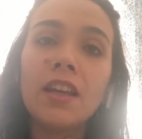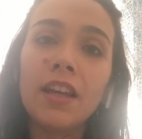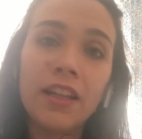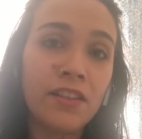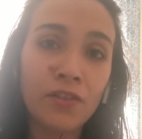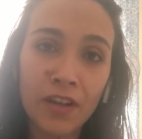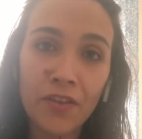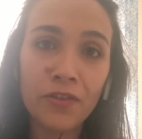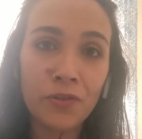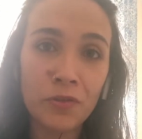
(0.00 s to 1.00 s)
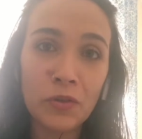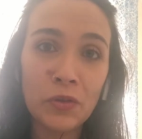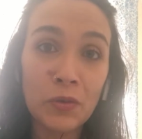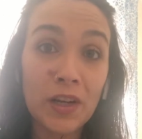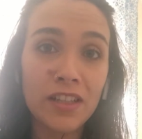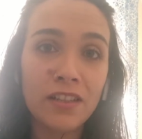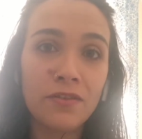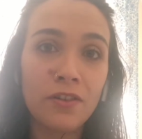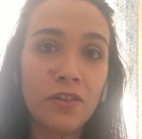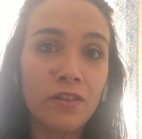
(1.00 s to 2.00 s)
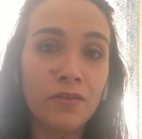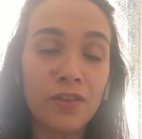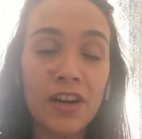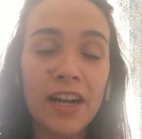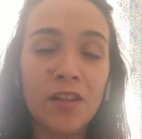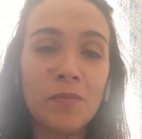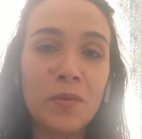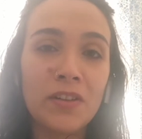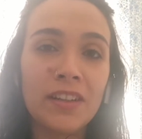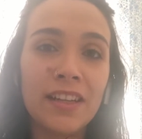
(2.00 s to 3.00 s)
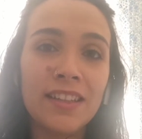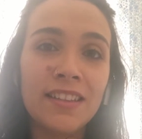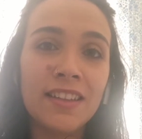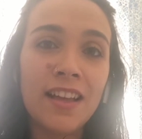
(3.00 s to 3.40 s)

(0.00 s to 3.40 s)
it's okay to ask for help on that.